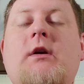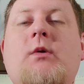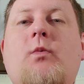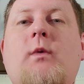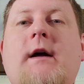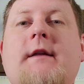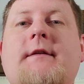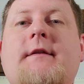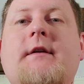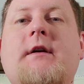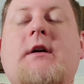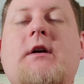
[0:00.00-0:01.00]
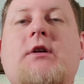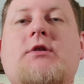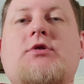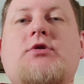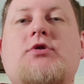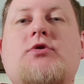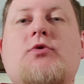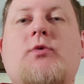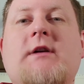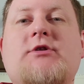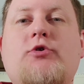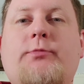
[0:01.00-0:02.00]
went to a
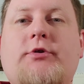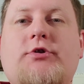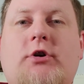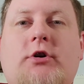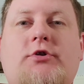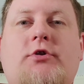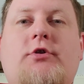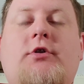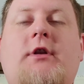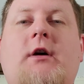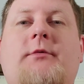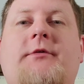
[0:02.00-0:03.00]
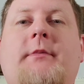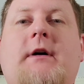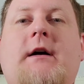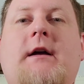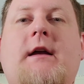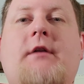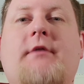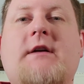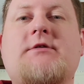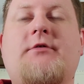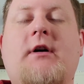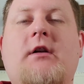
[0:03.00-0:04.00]
supercharger that was by a
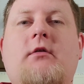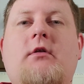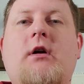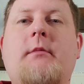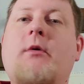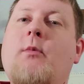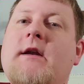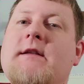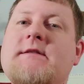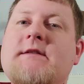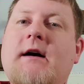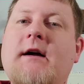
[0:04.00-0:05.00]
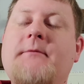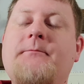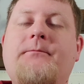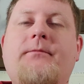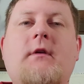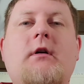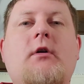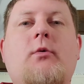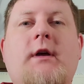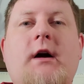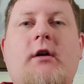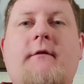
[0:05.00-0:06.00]
restaurant, and we went inside,
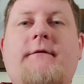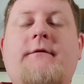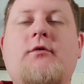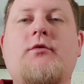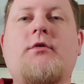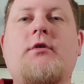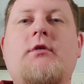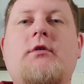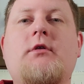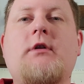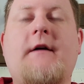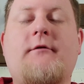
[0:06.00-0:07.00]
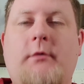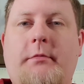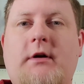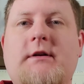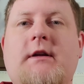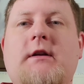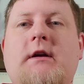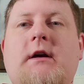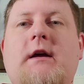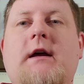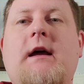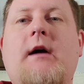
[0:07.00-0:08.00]
we got our food after we plugged in,
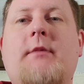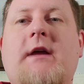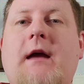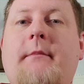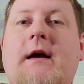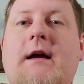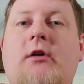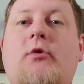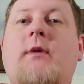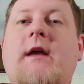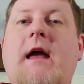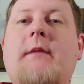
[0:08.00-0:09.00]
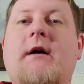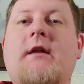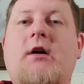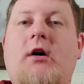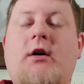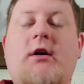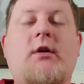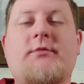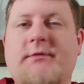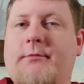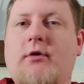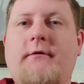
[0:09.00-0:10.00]
and we came back out and we ate by the car. It was
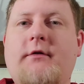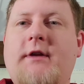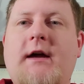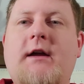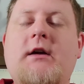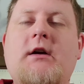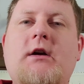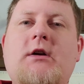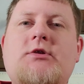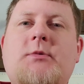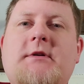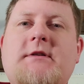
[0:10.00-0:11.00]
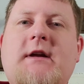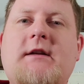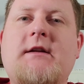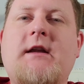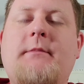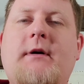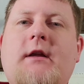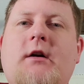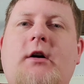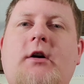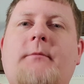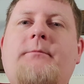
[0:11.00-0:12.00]
a beautiful day, so we decided to eat by the
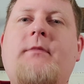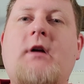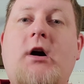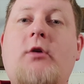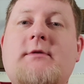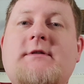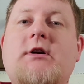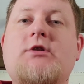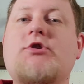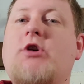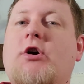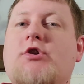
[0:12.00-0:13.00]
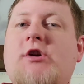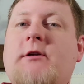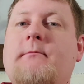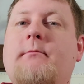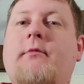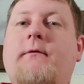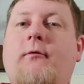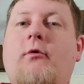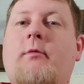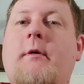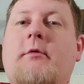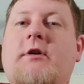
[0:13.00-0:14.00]
car. The car was done charging before
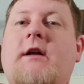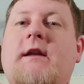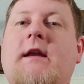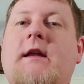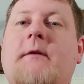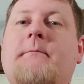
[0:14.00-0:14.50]
we were done eating,